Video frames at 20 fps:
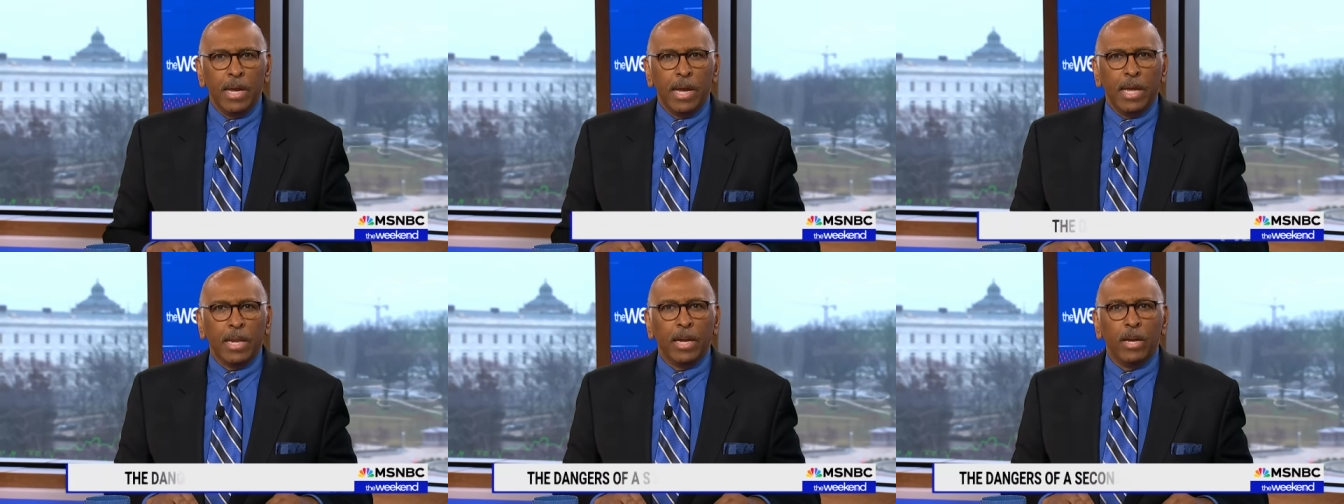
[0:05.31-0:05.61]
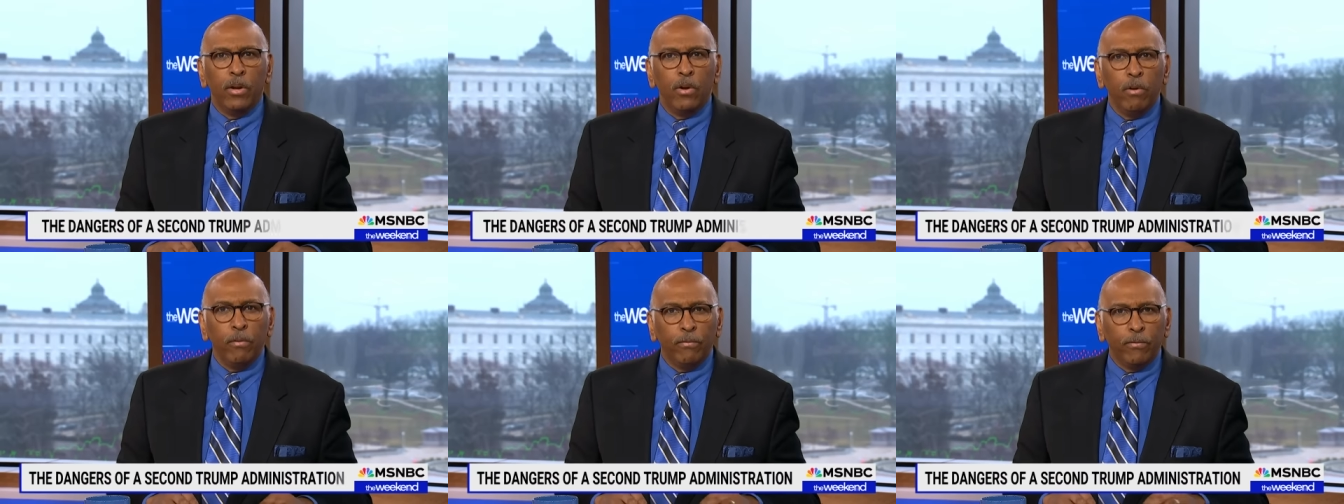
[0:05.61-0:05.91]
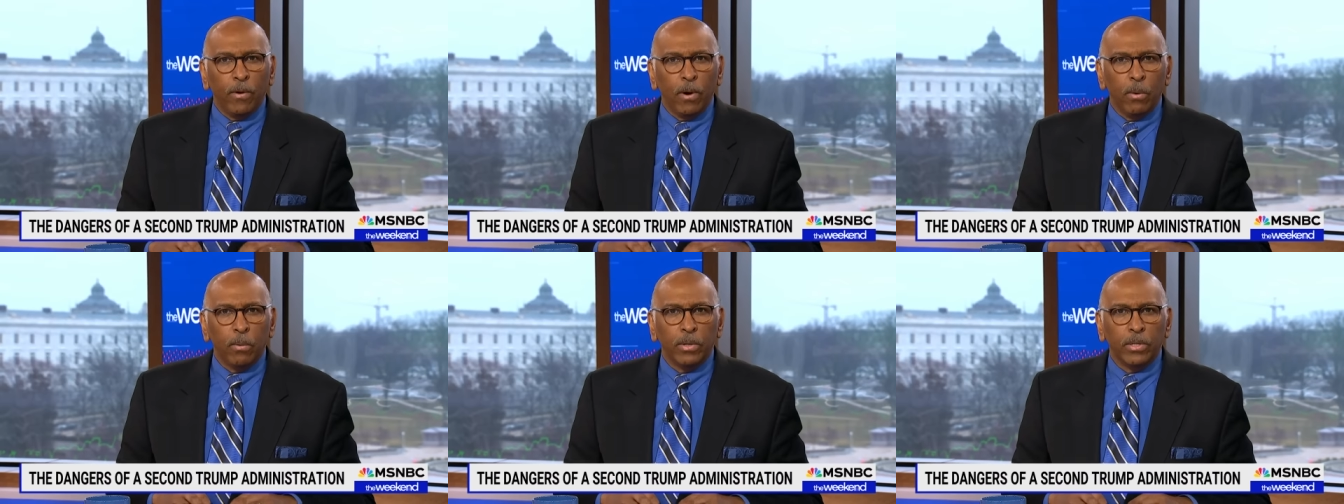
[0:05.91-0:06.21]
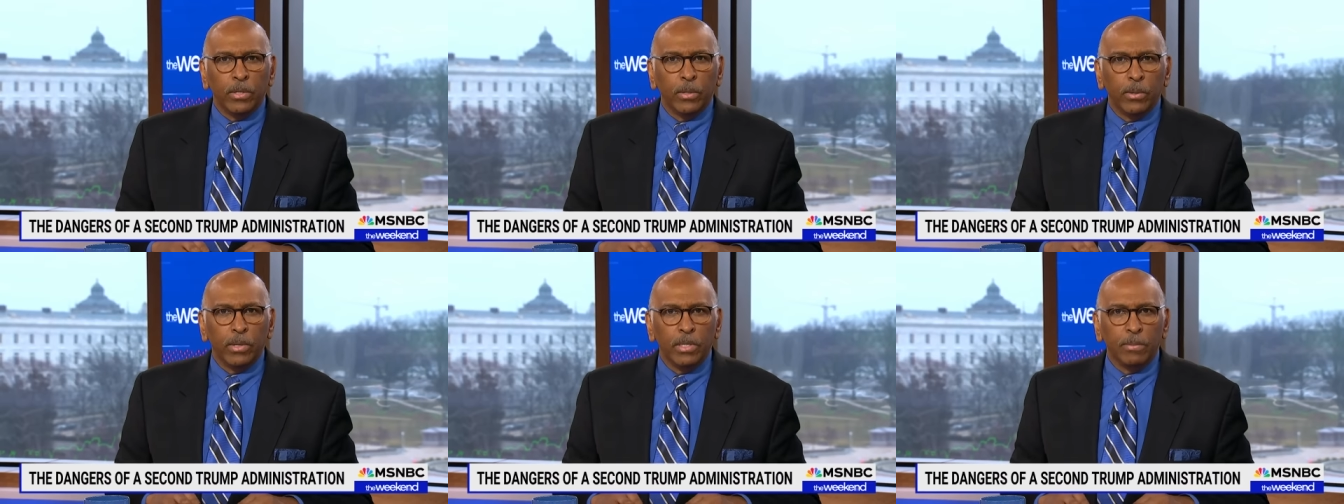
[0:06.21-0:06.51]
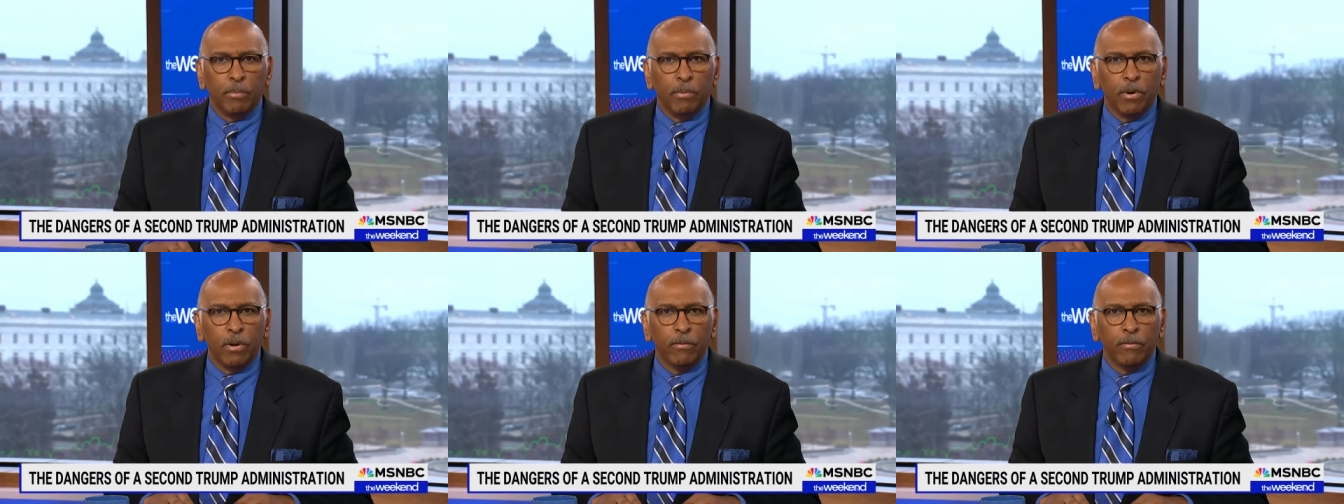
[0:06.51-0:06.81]
In a new foreword to his
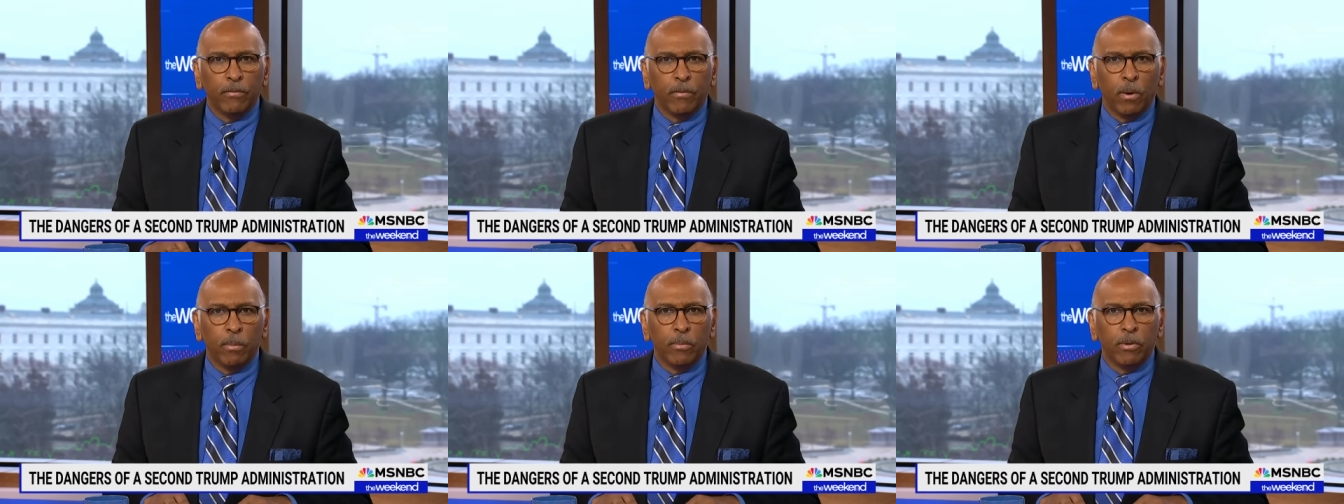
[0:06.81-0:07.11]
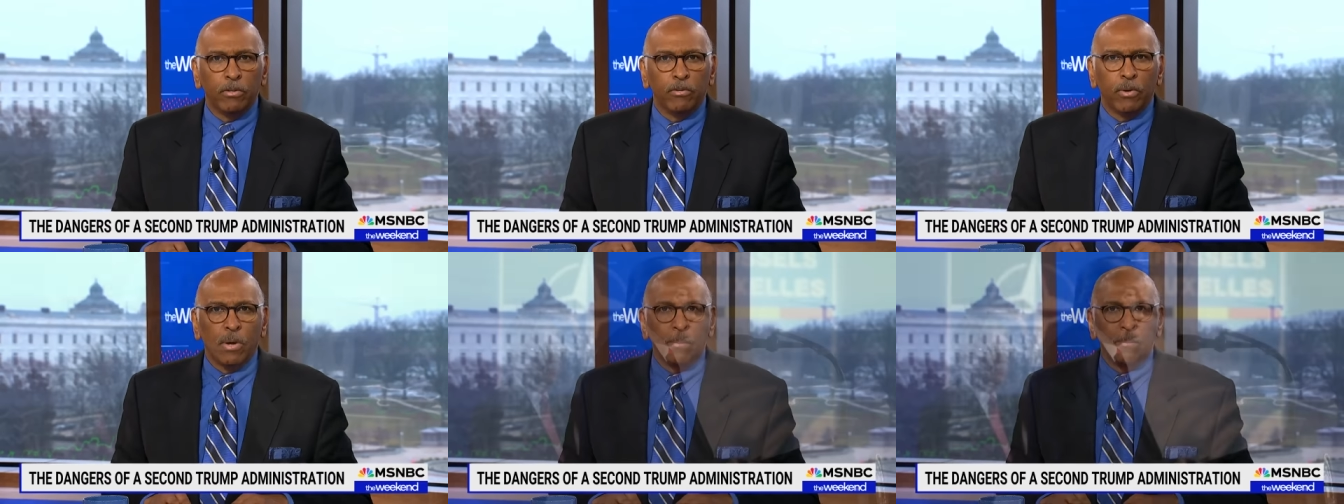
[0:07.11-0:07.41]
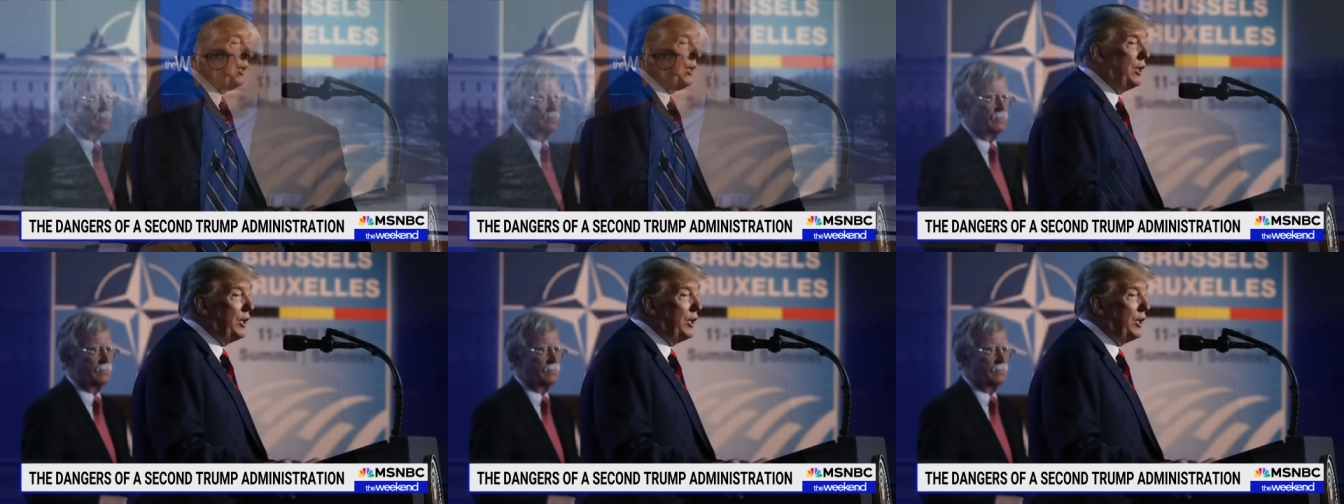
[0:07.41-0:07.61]
book, former Trump